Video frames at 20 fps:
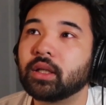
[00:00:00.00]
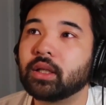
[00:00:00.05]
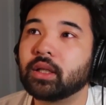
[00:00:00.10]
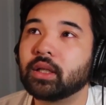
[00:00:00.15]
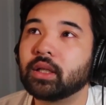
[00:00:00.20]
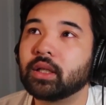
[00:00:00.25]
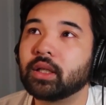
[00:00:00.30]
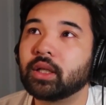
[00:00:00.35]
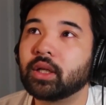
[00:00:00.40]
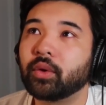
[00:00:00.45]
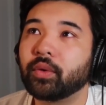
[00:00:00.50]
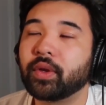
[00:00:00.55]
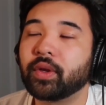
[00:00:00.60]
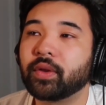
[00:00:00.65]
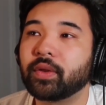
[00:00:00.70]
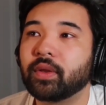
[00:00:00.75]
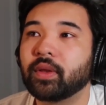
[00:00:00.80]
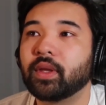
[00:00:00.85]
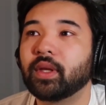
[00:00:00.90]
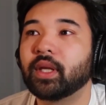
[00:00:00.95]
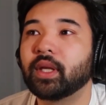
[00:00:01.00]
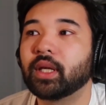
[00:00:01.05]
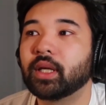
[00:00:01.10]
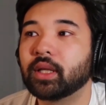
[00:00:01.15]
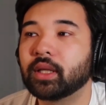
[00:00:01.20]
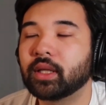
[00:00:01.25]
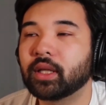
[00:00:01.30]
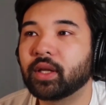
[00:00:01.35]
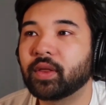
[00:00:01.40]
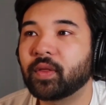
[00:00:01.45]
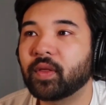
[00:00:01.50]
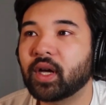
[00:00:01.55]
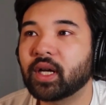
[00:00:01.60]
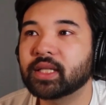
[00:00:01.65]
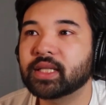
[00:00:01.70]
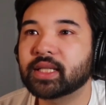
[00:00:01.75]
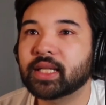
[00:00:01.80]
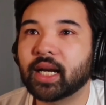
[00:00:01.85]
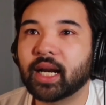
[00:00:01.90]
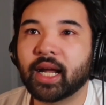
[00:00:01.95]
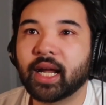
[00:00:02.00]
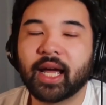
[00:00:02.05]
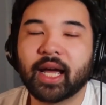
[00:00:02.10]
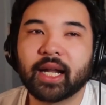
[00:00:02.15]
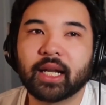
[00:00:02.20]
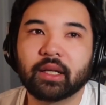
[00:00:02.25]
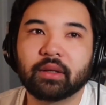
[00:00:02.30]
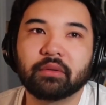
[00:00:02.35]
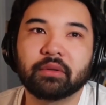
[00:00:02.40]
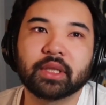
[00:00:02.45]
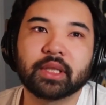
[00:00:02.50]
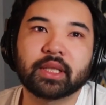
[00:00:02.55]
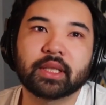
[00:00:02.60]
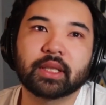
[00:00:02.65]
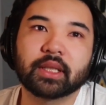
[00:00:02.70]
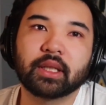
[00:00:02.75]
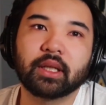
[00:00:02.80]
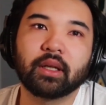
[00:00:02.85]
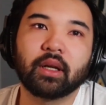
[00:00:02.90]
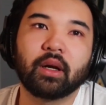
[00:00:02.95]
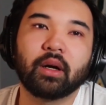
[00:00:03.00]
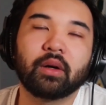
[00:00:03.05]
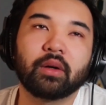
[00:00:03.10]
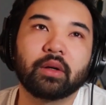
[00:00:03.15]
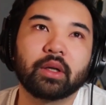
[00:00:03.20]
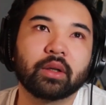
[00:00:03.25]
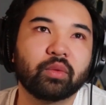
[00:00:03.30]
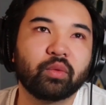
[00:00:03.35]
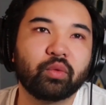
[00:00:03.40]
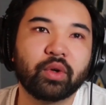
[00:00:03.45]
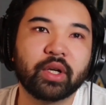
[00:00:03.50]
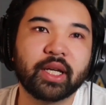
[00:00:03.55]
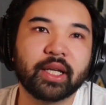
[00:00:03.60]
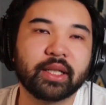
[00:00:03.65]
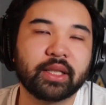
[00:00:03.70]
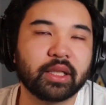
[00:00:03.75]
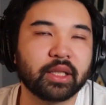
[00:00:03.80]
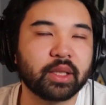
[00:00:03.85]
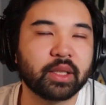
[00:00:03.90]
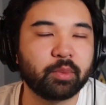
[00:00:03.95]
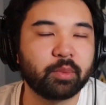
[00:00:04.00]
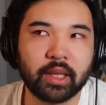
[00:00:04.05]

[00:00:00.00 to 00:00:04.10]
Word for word: you know, the thoughts that I had, it was, you know, wouldn't it just be